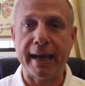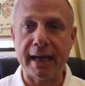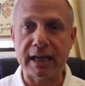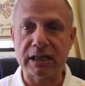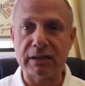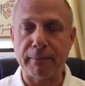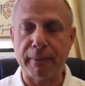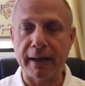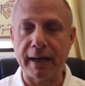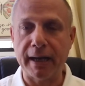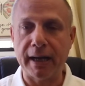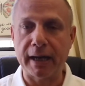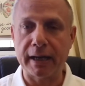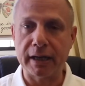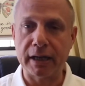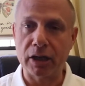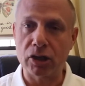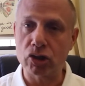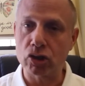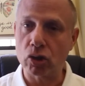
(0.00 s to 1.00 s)

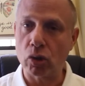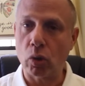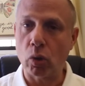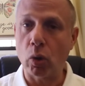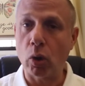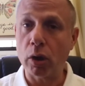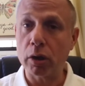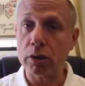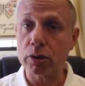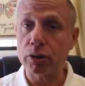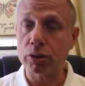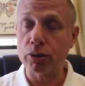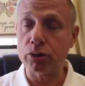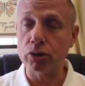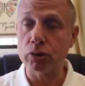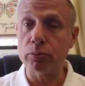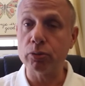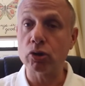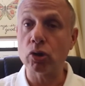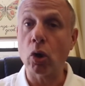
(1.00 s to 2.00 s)
antibiotics or
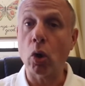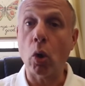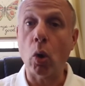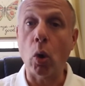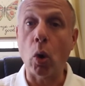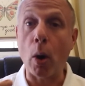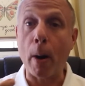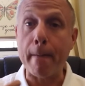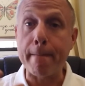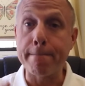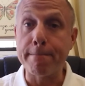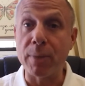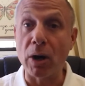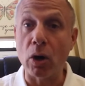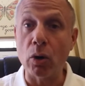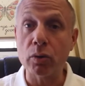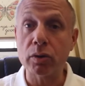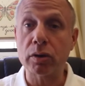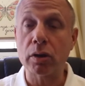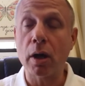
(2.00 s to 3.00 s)
tubes or
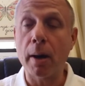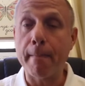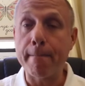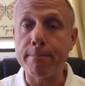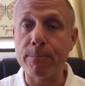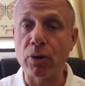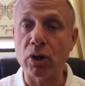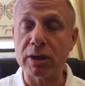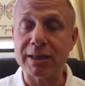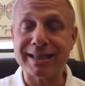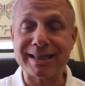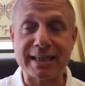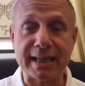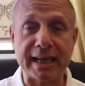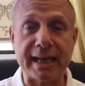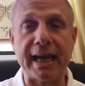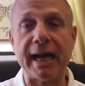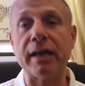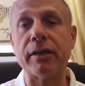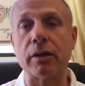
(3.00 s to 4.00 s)
both put
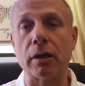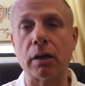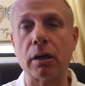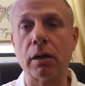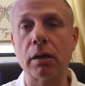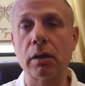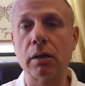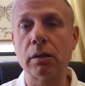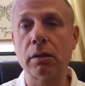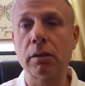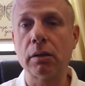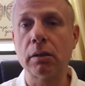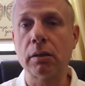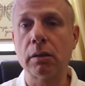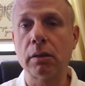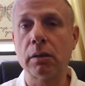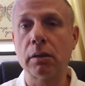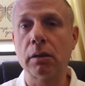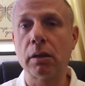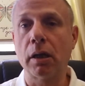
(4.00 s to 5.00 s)
together.
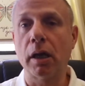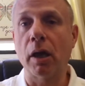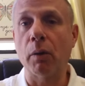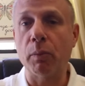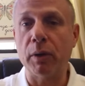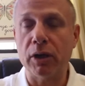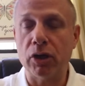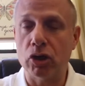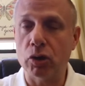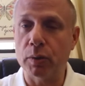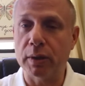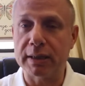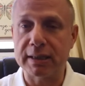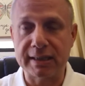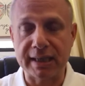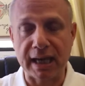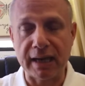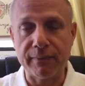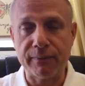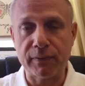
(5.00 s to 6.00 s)
And we do it
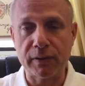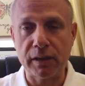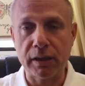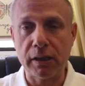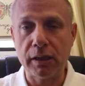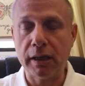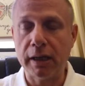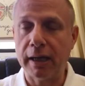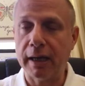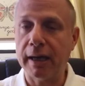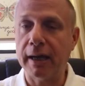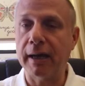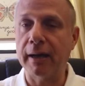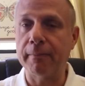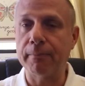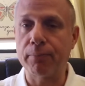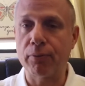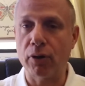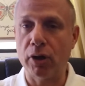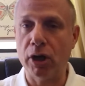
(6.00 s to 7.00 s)
safely
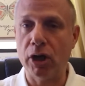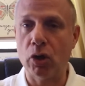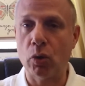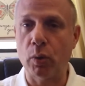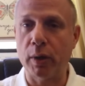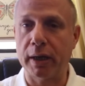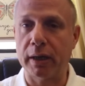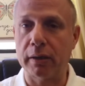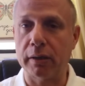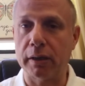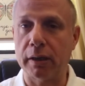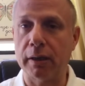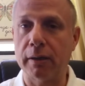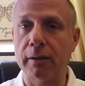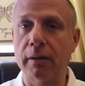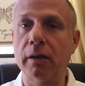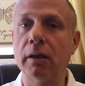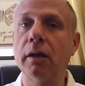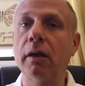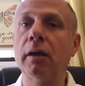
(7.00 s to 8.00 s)
and pretty quickly.
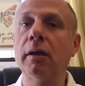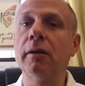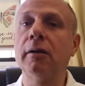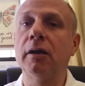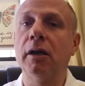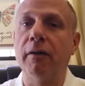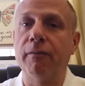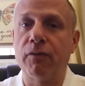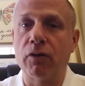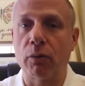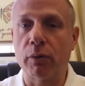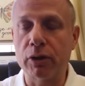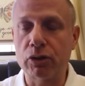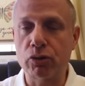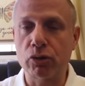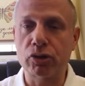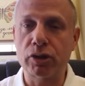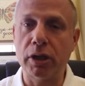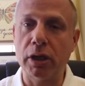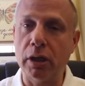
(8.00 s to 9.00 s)
If you're
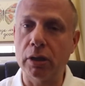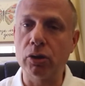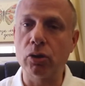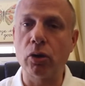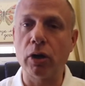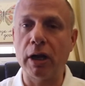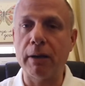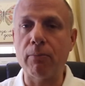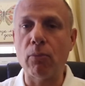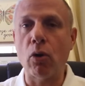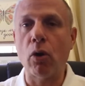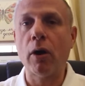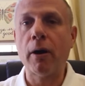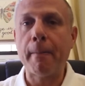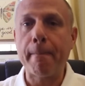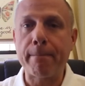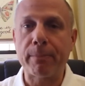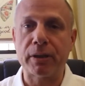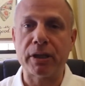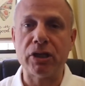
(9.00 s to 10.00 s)
interested in learning
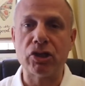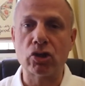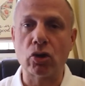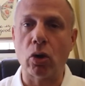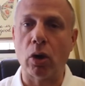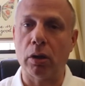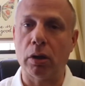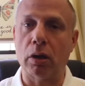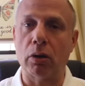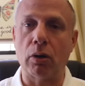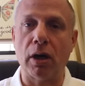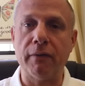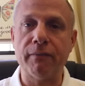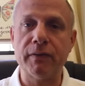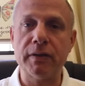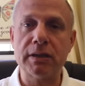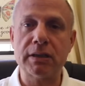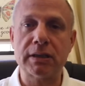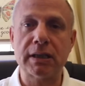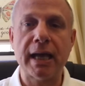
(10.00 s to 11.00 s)
more, please call our
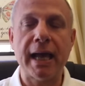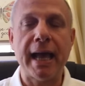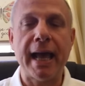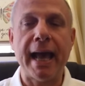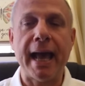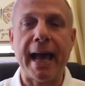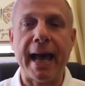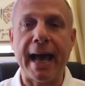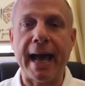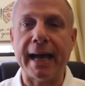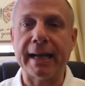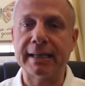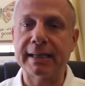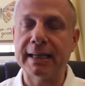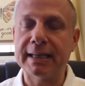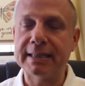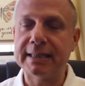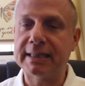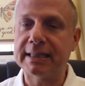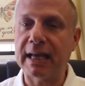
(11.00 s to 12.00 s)
office at
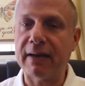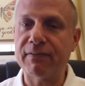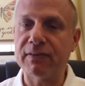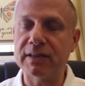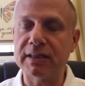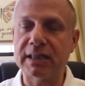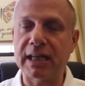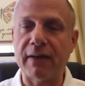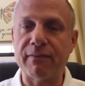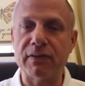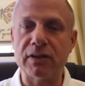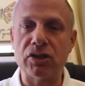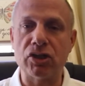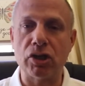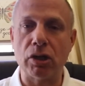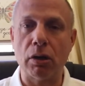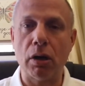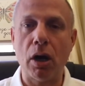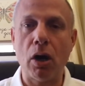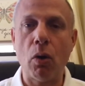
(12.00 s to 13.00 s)

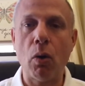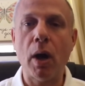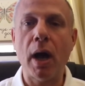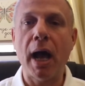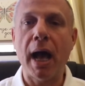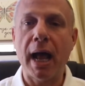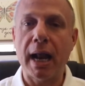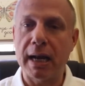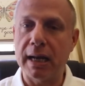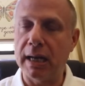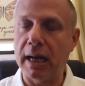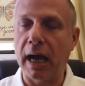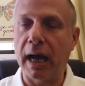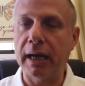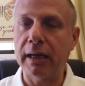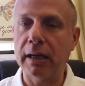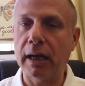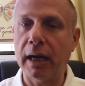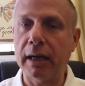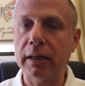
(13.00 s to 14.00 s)

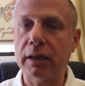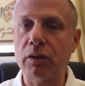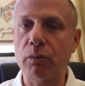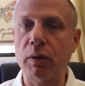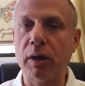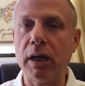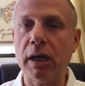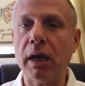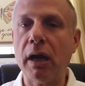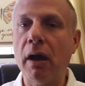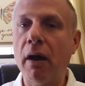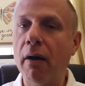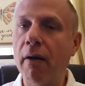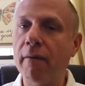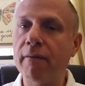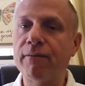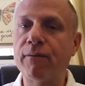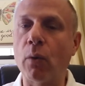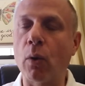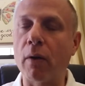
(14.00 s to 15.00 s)

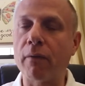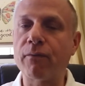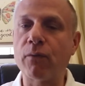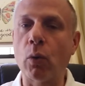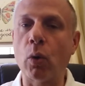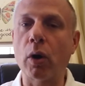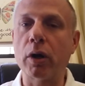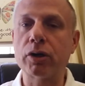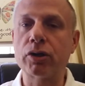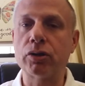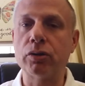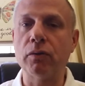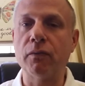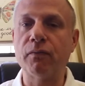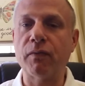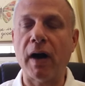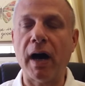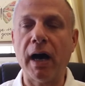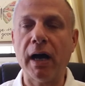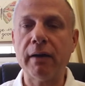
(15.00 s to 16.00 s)

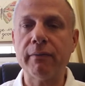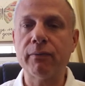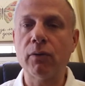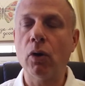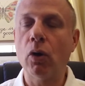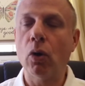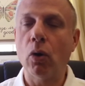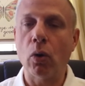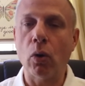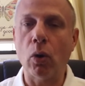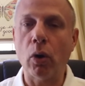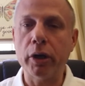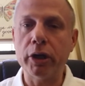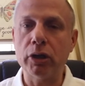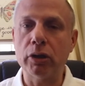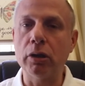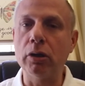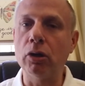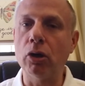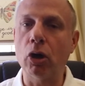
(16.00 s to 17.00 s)
770-993-4425, or
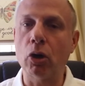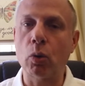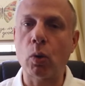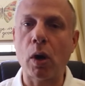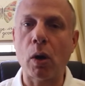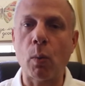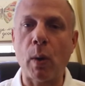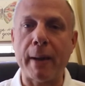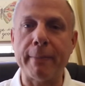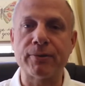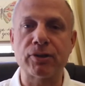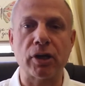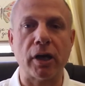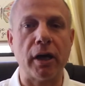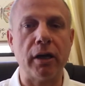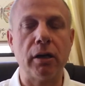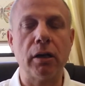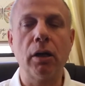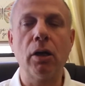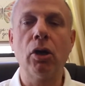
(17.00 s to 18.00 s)
you can go to our
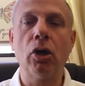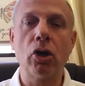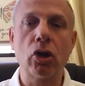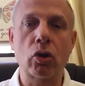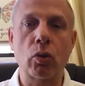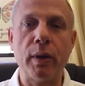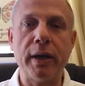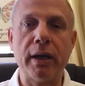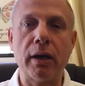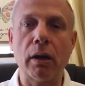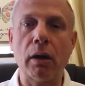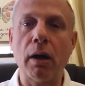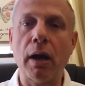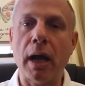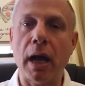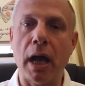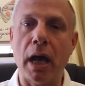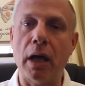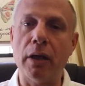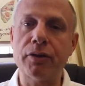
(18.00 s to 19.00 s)
website,
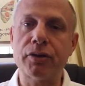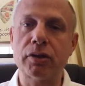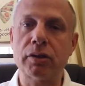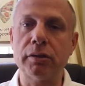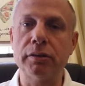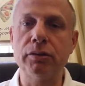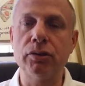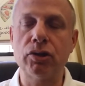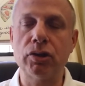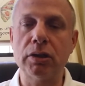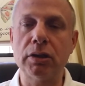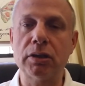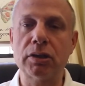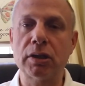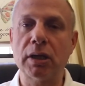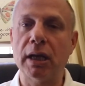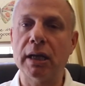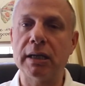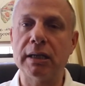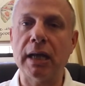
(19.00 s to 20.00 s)

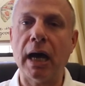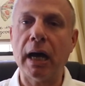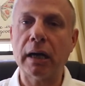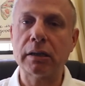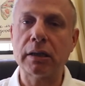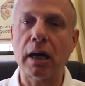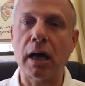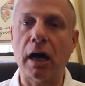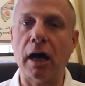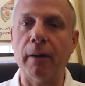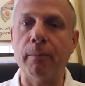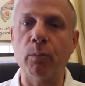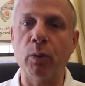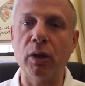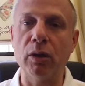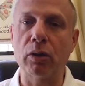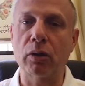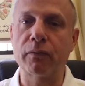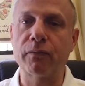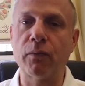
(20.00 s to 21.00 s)
KriegerHealthSolutions.com.
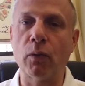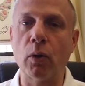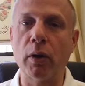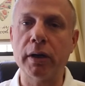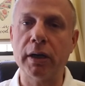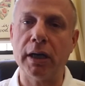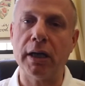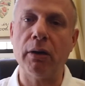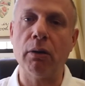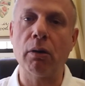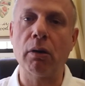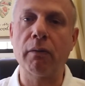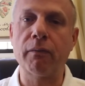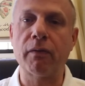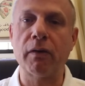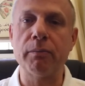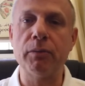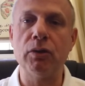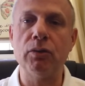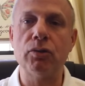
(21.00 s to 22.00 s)
We look forward to hearing
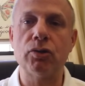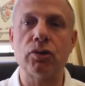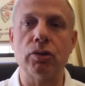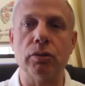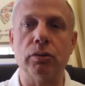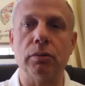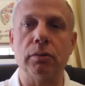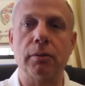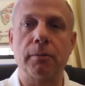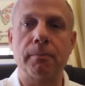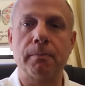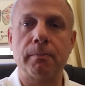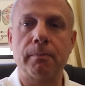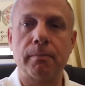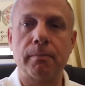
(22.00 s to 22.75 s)
from you soon.